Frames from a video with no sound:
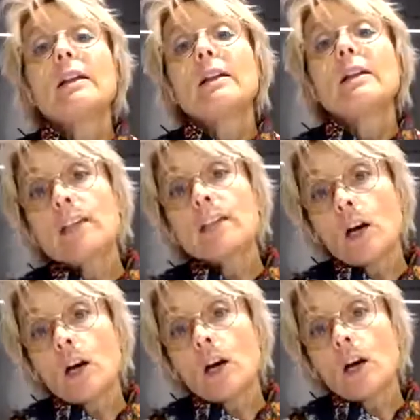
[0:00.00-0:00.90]
the
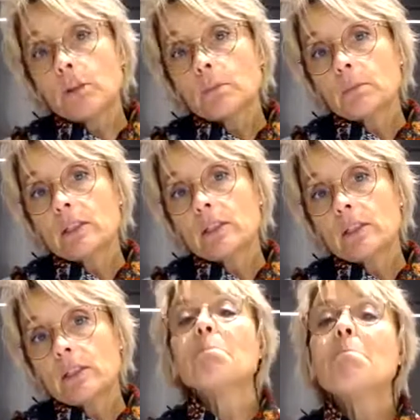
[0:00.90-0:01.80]
uncooked materials
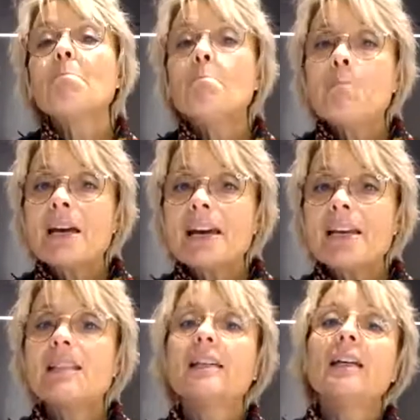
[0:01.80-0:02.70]
may